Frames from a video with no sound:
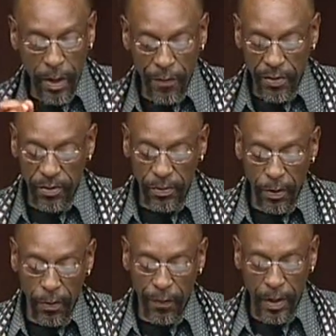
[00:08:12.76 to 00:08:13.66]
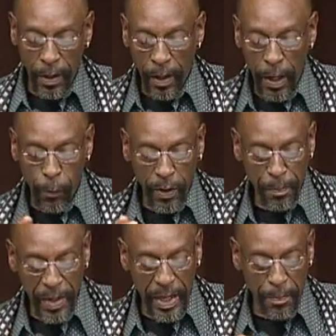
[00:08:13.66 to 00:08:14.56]
of a stove in love with
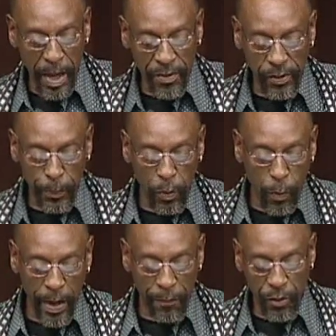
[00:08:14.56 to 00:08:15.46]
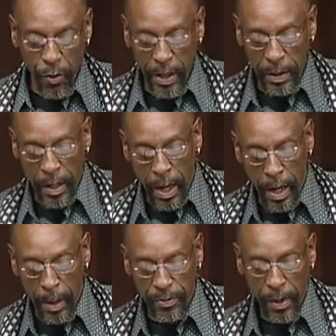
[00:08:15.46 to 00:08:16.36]
me and my simple way of turning
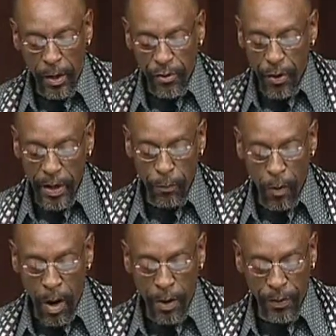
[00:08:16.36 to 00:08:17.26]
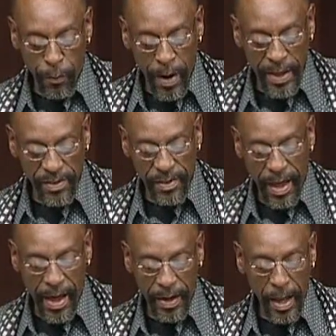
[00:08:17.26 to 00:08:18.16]
knobs, turning wrong the right
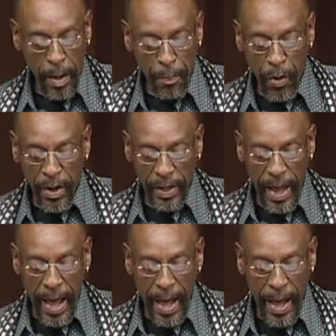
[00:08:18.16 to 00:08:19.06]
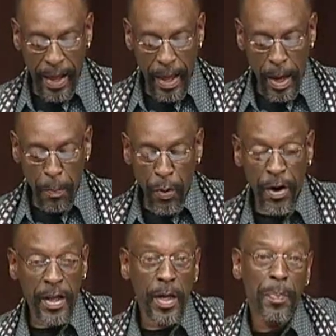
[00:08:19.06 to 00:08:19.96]
side, burning
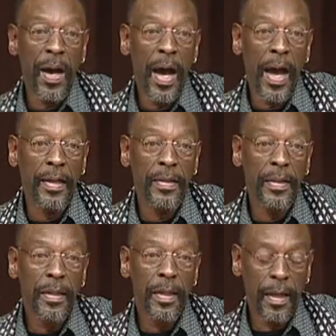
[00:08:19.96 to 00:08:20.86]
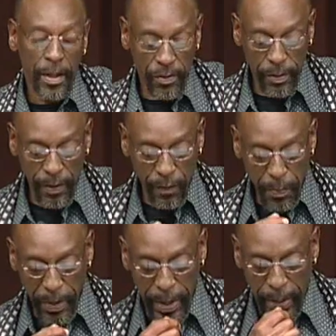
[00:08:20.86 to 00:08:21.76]
burning a pot instead of a
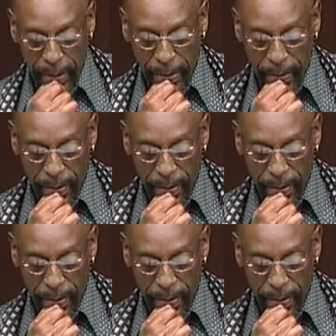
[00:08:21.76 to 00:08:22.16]
pan.